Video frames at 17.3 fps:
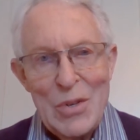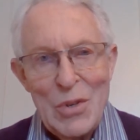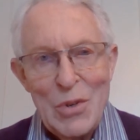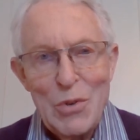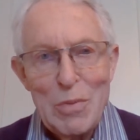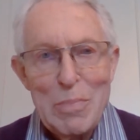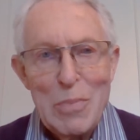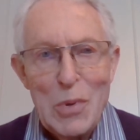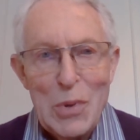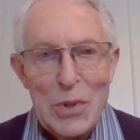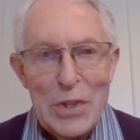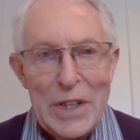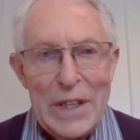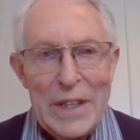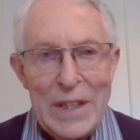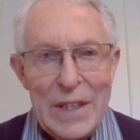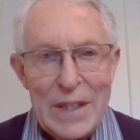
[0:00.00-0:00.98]
Good
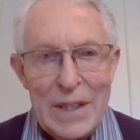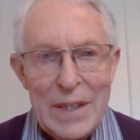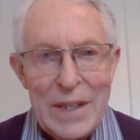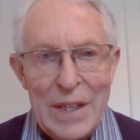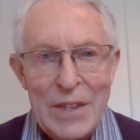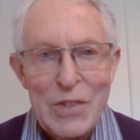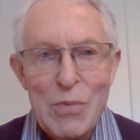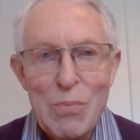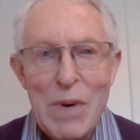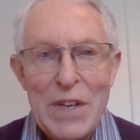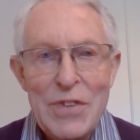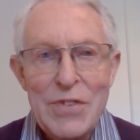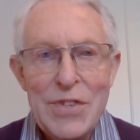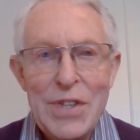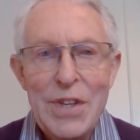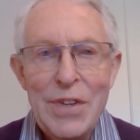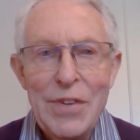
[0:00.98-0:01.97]
morning. It's
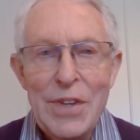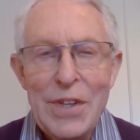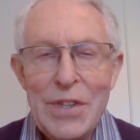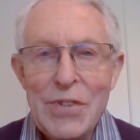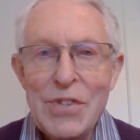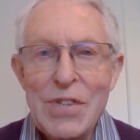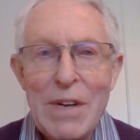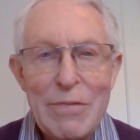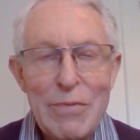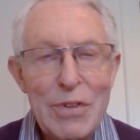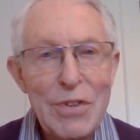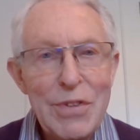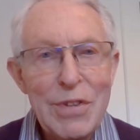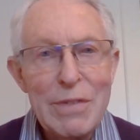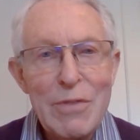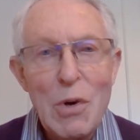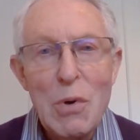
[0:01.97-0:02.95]
Wednesday, the
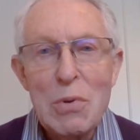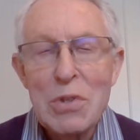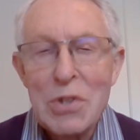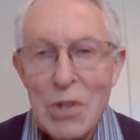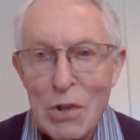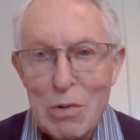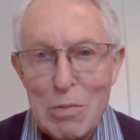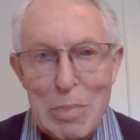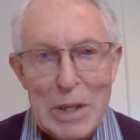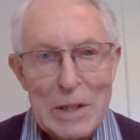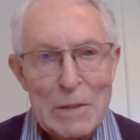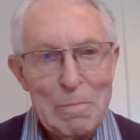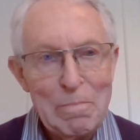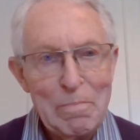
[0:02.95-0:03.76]
7th of October.